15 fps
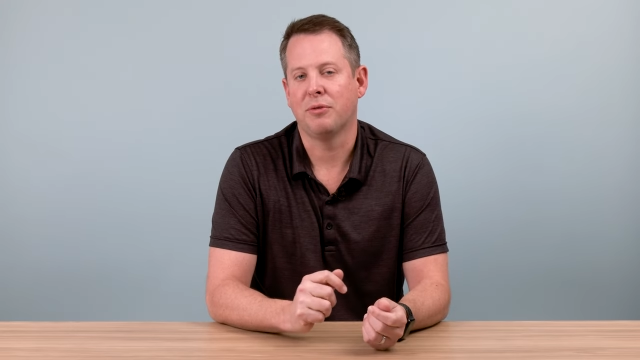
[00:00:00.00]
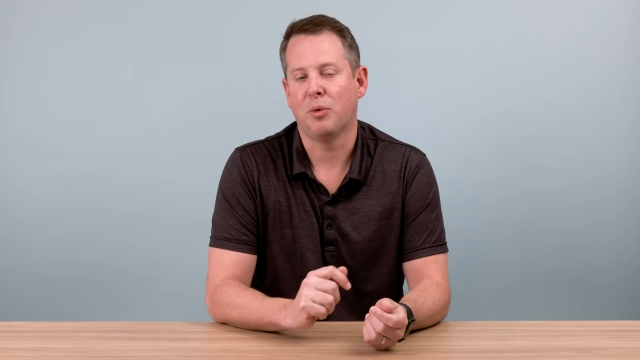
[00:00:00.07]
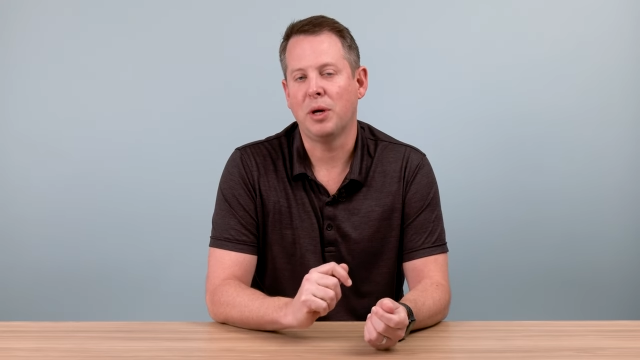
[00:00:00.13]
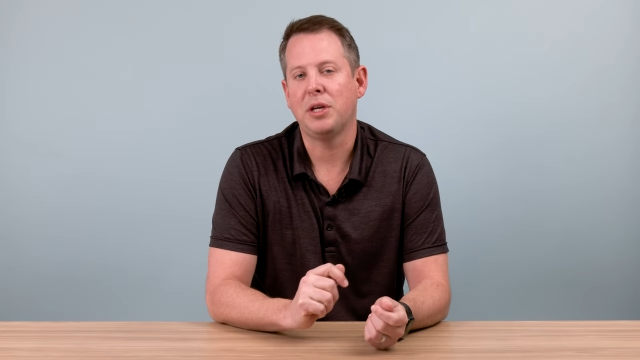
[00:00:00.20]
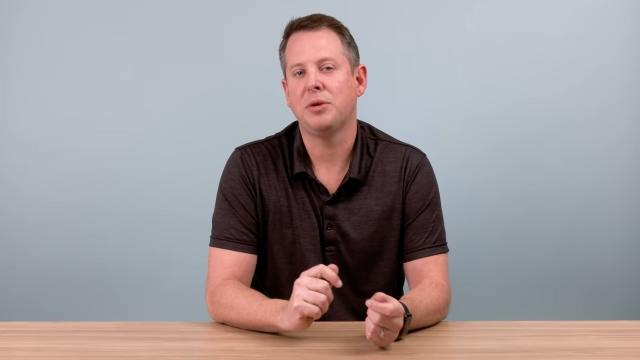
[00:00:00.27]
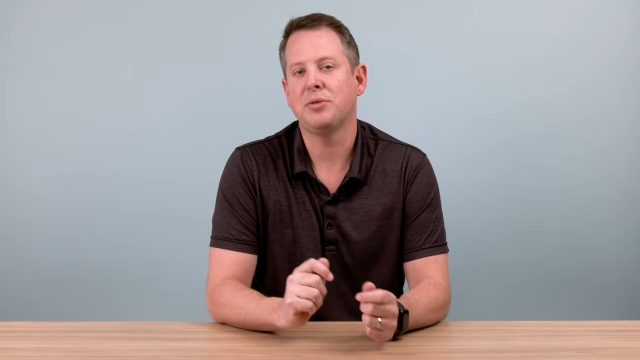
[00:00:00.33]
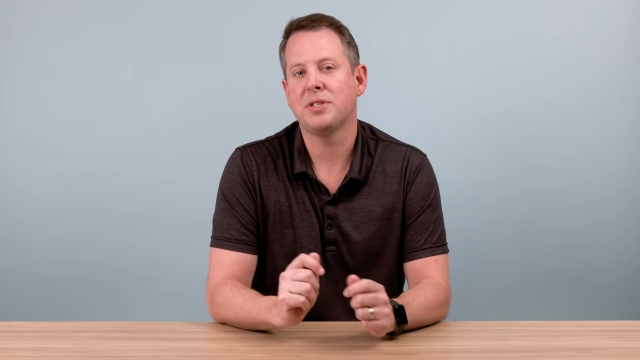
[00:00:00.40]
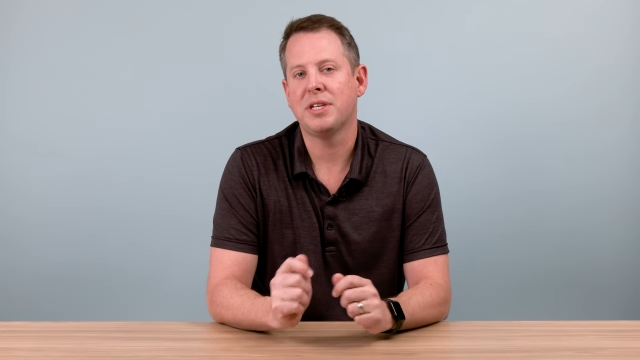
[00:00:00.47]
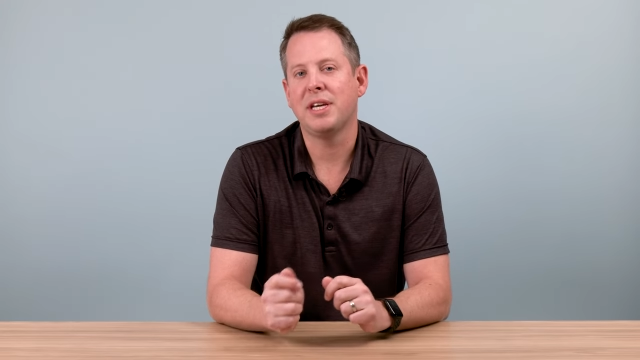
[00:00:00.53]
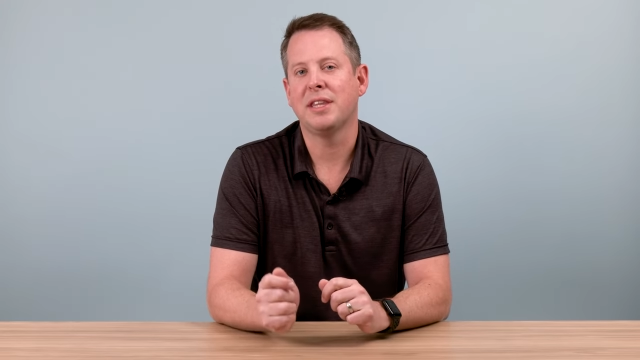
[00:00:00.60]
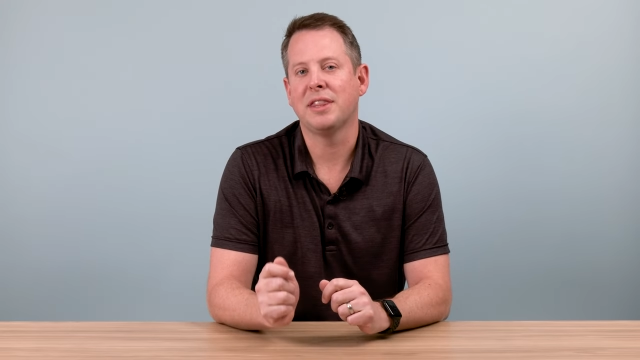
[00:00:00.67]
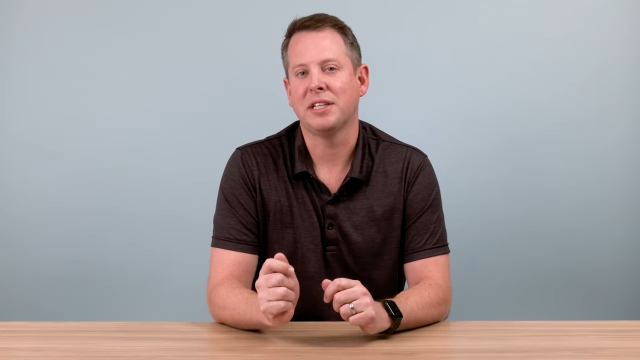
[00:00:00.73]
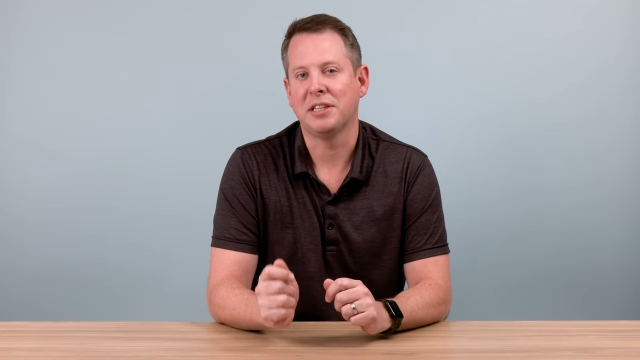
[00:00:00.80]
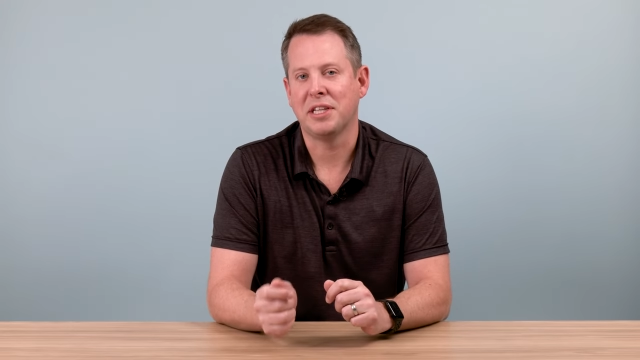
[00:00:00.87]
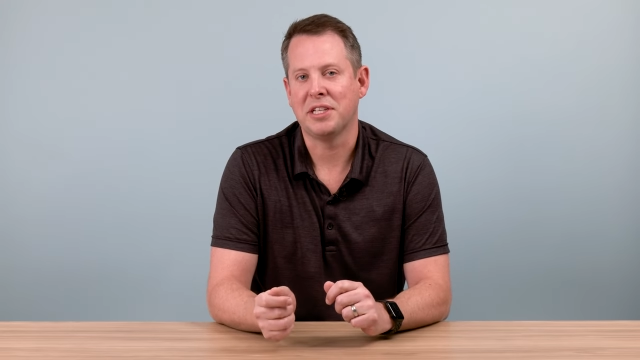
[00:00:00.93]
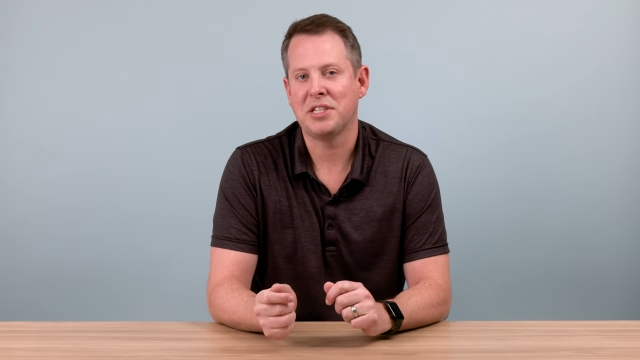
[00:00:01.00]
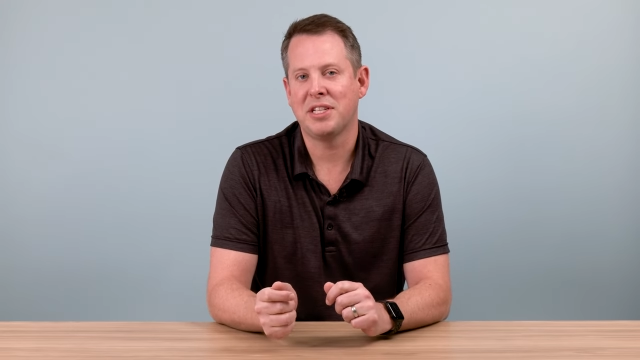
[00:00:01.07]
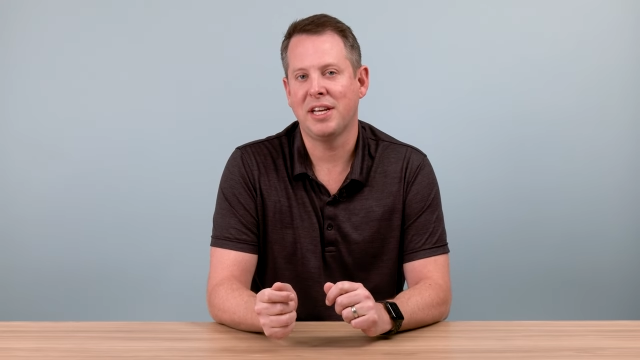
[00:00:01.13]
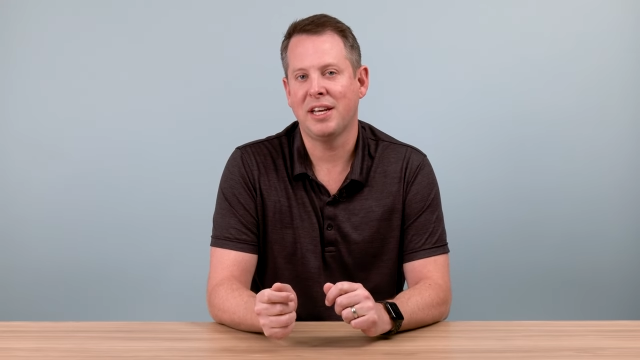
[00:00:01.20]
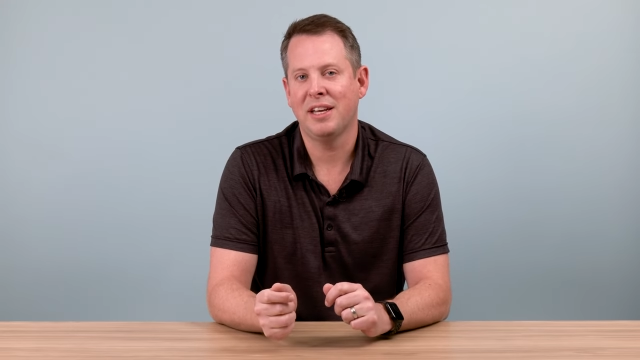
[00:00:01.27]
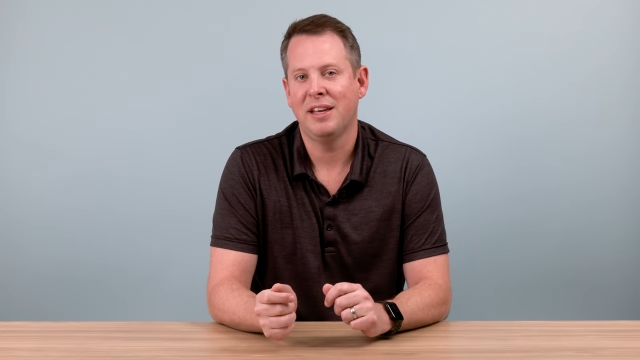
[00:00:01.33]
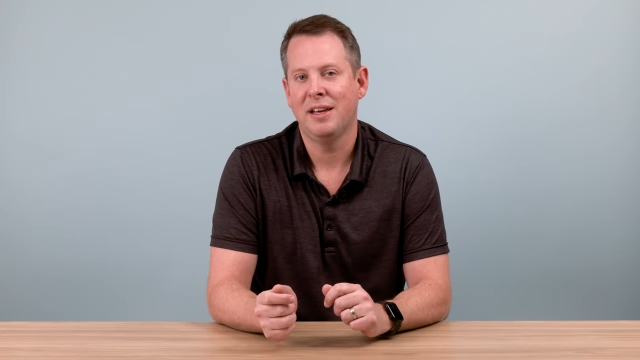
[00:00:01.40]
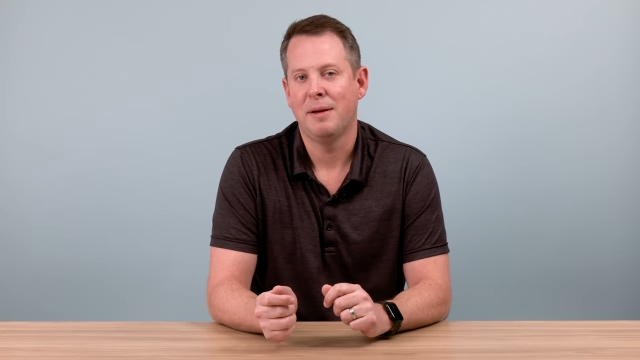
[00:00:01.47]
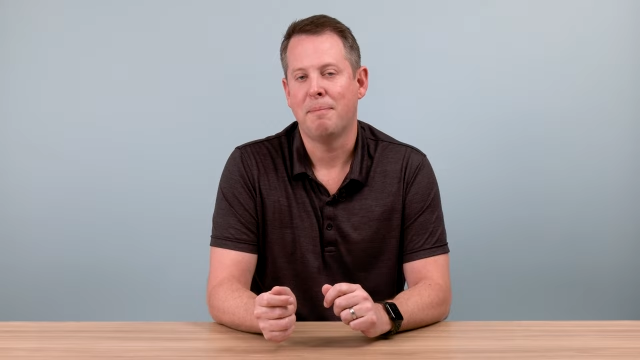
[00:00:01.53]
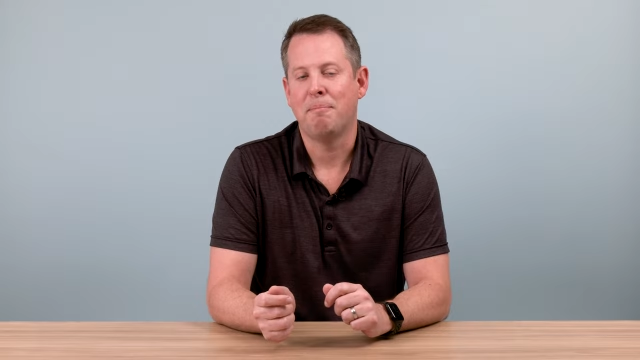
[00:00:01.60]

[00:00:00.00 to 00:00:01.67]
of what you see in the listing